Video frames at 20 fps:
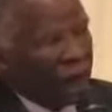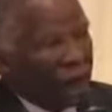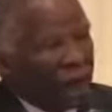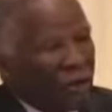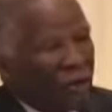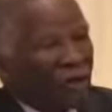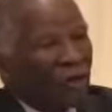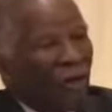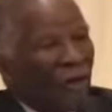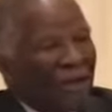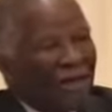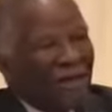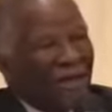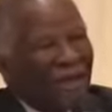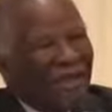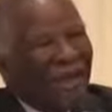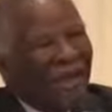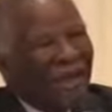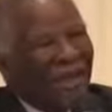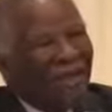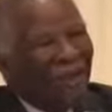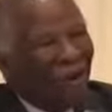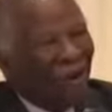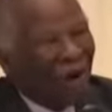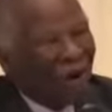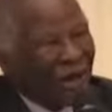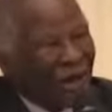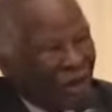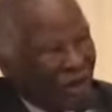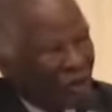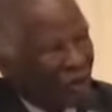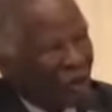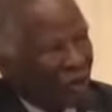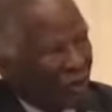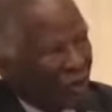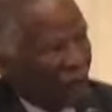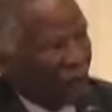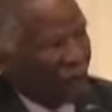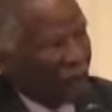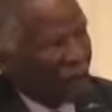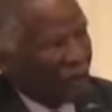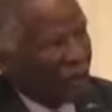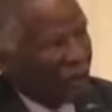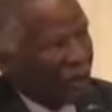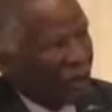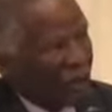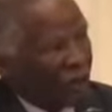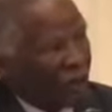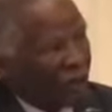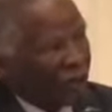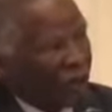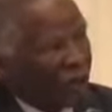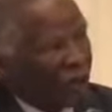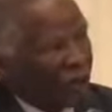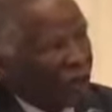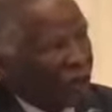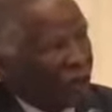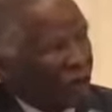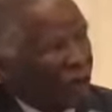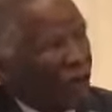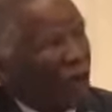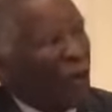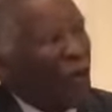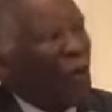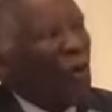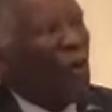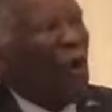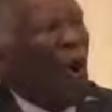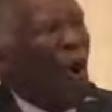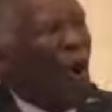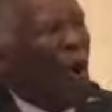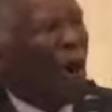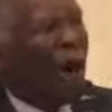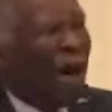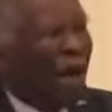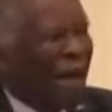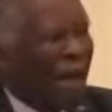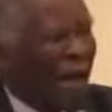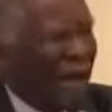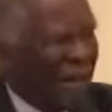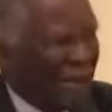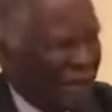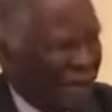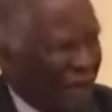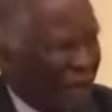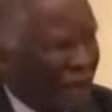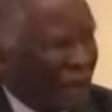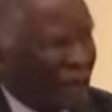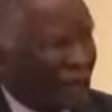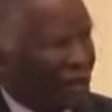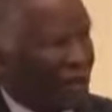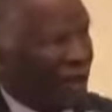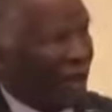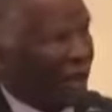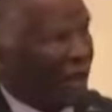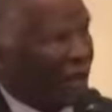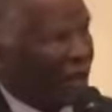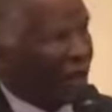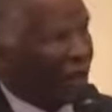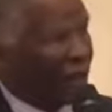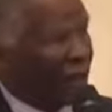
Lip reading: The sources and the origins of this thing. Who organizes this thing?